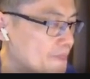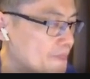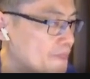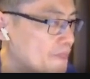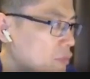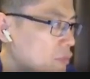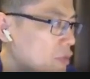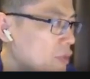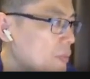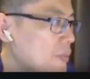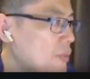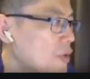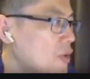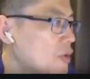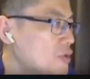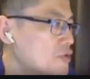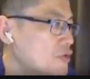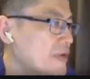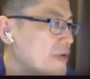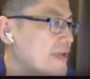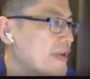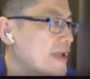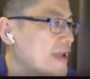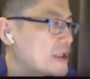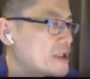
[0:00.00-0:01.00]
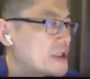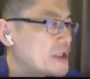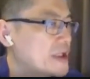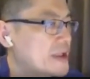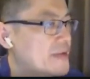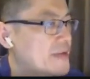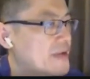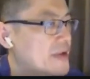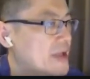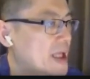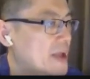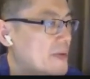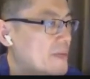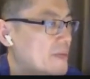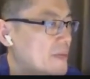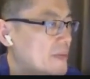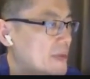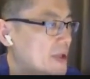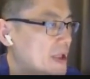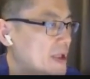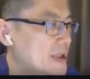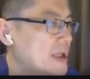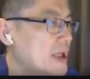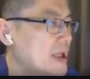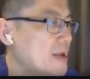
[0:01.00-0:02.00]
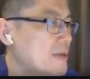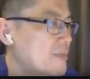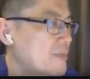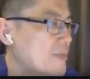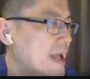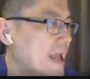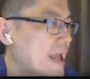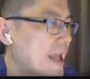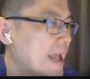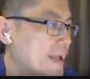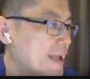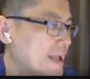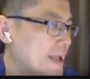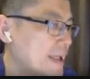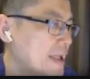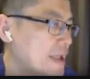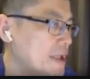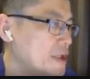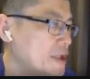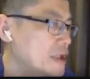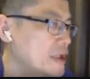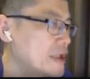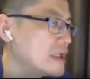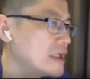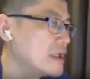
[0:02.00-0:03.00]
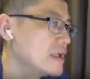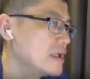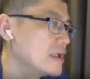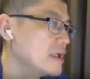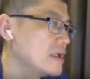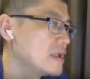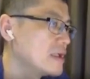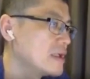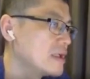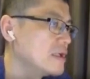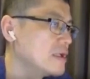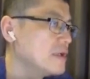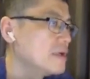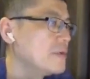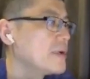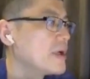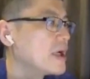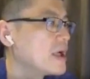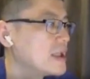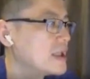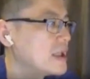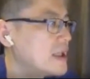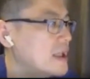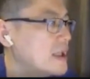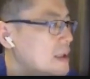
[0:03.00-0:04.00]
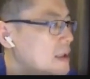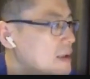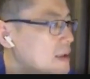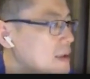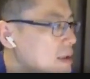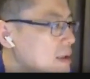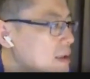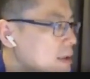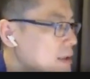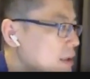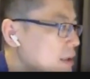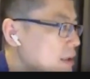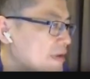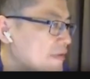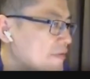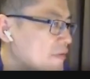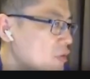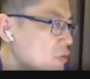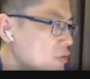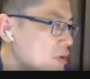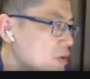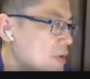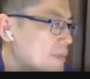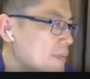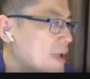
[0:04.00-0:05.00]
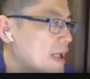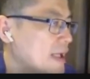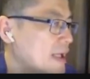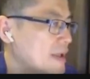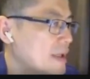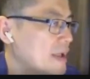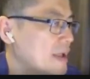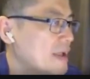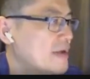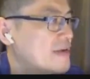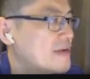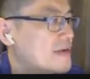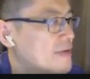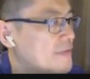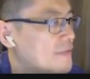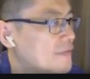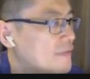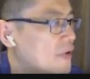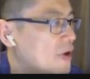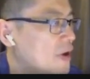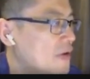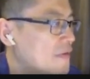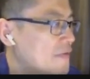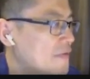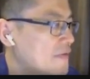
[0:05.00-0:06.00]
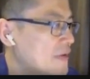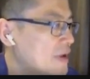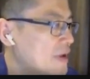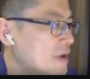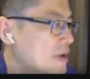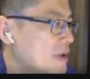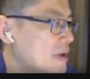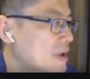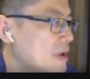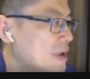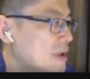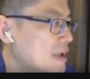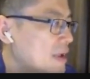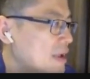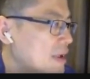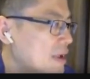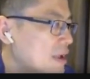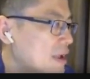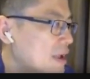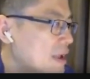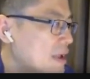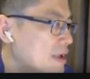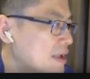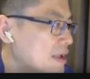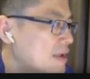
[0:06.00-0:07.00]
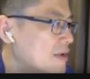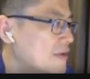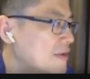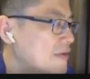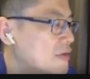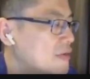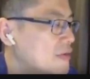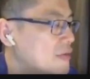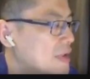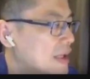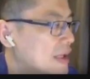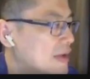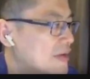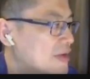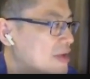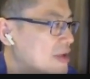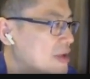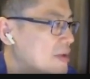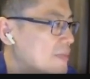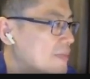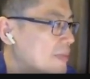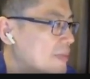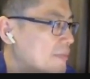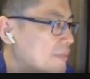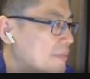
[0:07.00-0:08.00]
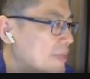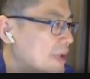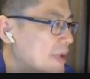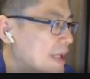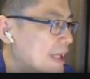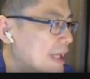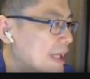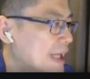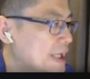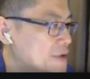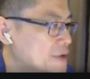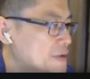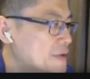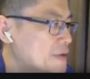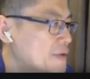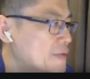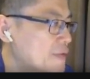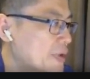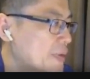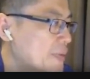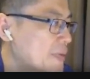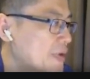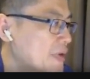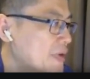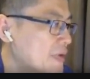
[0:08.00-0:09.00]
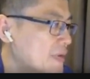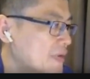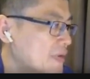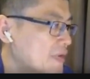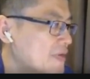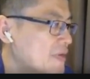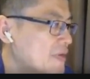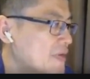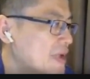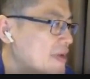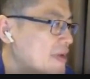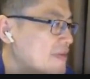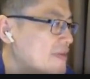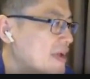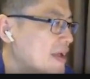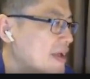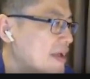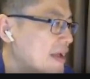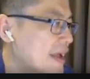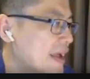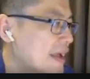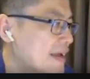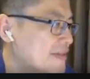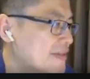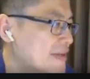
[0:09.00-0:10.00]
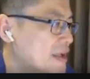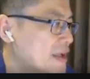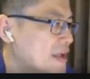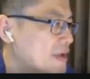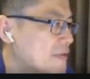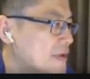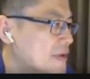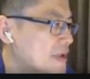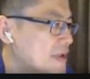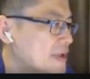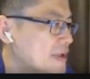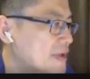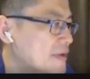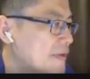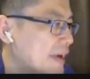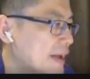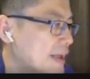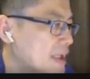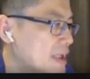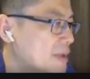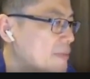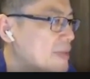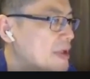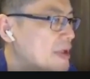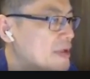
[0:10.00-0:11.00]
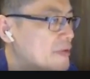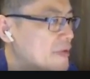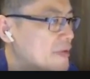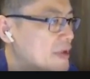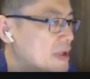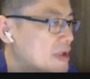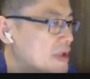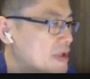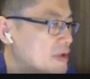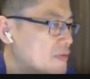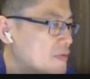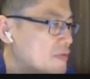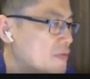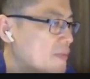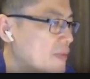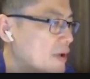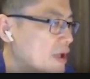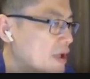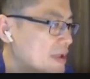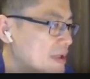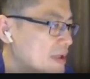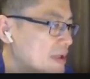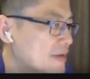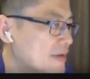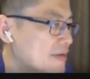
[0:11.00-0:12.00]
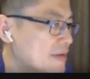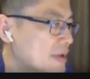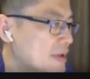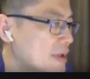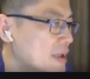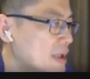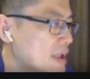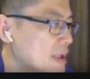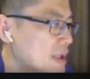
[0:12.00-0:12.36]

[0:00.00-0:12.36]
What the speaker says: Repo transactions can be done by engaging a third party. If no third party is involved, it's known as a bilateral repo. So these are executed directly between the two parties.